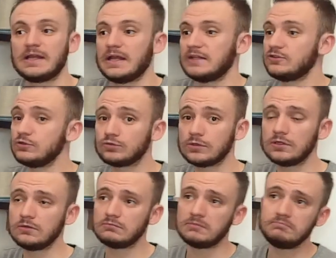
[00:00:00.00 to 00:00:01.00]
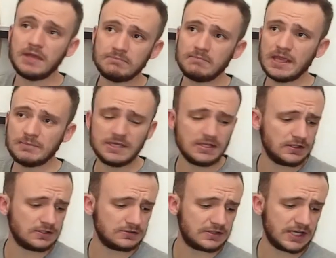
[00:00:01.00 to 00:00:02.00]
As usual,
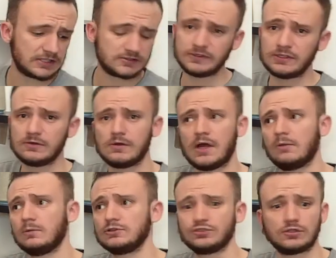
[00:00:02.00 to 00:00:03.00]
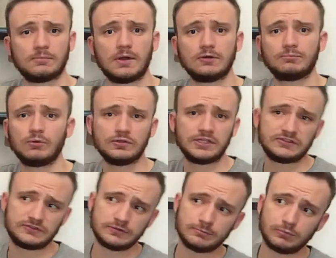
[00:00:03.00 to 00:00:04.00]
maybe in the next video I will talk about
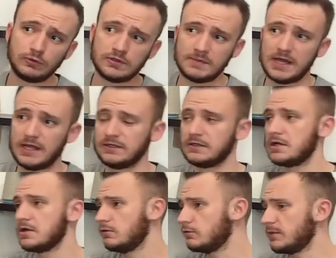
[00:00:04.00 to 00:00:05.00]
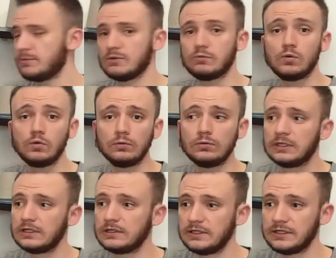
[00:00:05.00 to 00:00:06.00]
polyester, polyamide, or maybe wool,
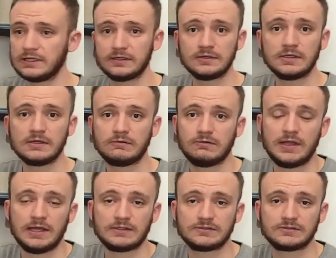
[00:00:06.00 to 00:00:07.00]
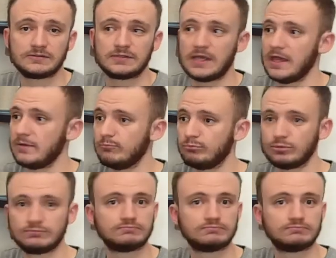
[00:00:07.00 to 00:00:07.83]
linen, flax, hemp,